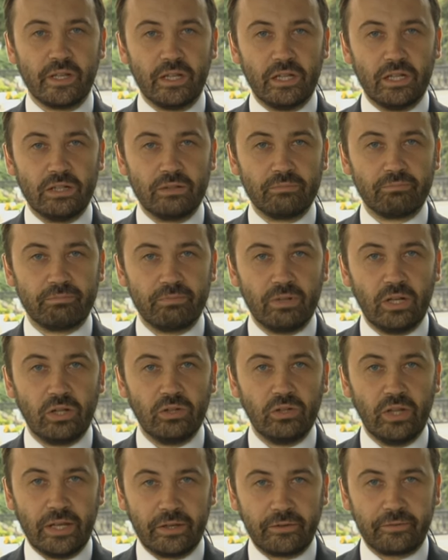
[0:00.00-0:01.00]
a
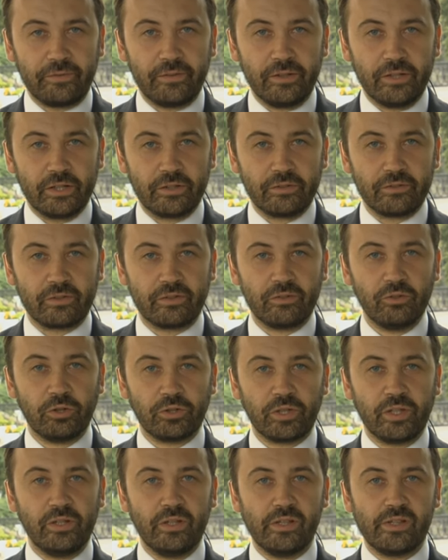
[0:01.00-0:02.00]
lengthy and
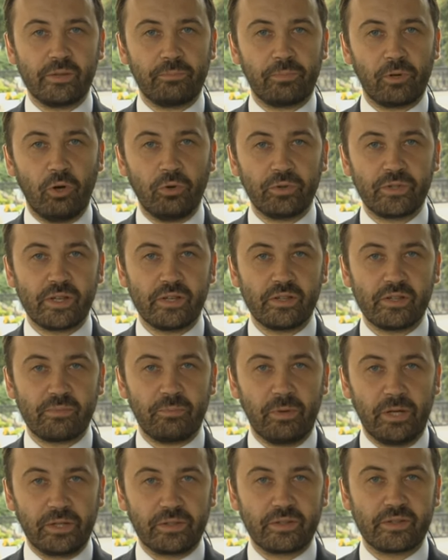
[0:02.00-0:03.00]
not an easy process,
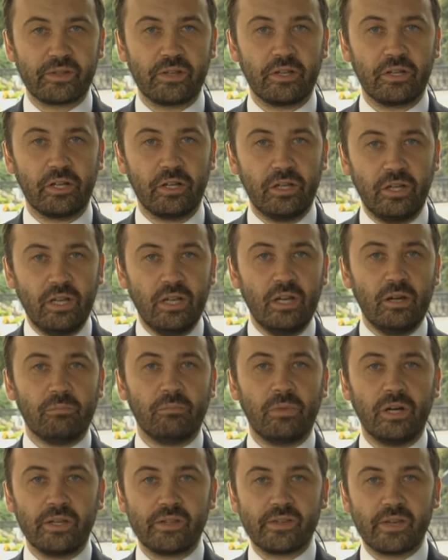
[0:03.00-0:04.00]
but uh,
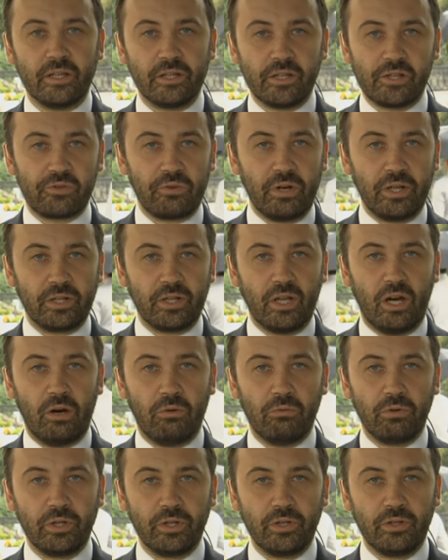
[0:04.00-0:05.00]
my son is right
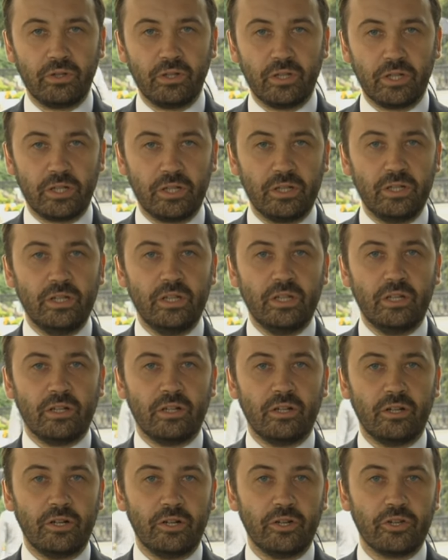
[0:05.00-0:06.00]
now in uh,
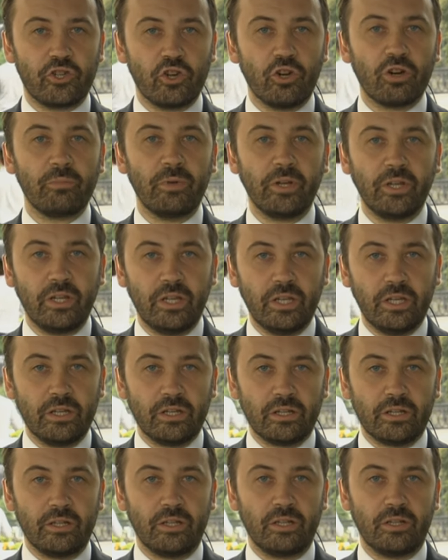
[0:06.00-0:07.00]
uh, Germany
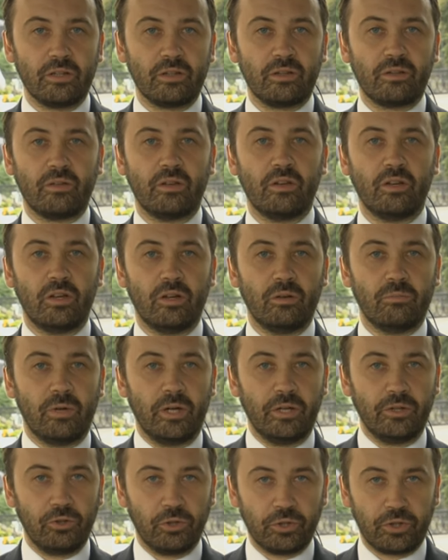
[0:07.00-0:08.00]
and
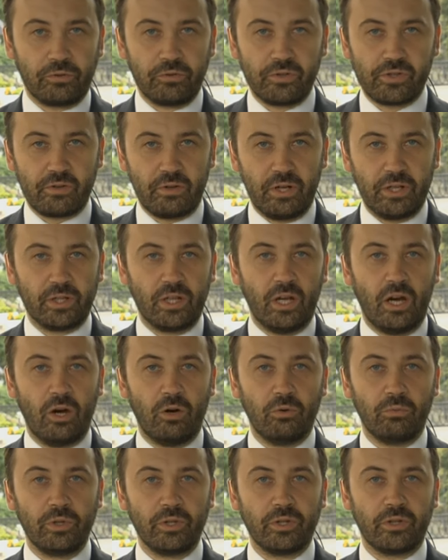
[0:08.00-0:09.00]
my daughter is right
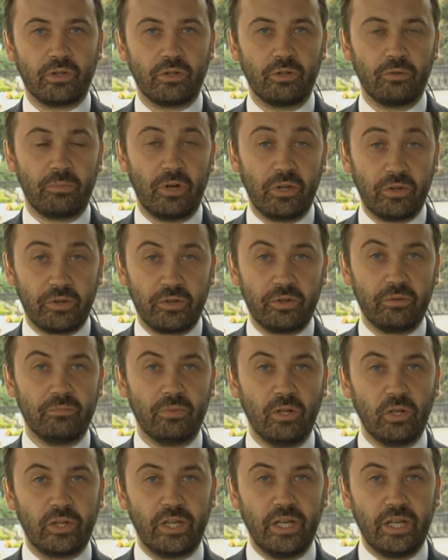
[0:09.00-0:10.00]
now with her mother in
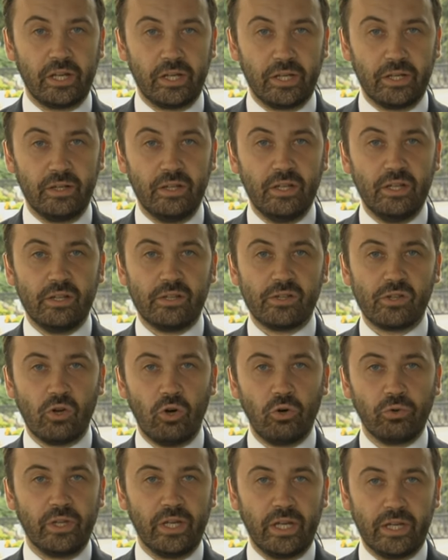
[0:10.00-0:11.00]
Bulgaria,
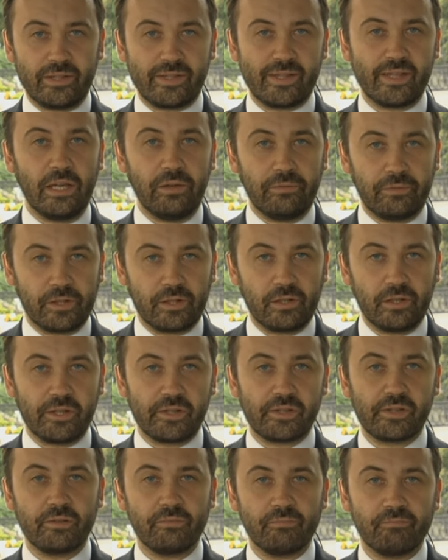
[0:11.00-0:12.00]
so they are safe at
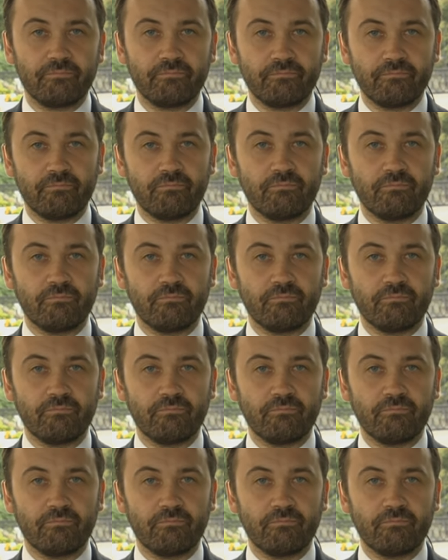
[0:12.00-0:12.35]
least. As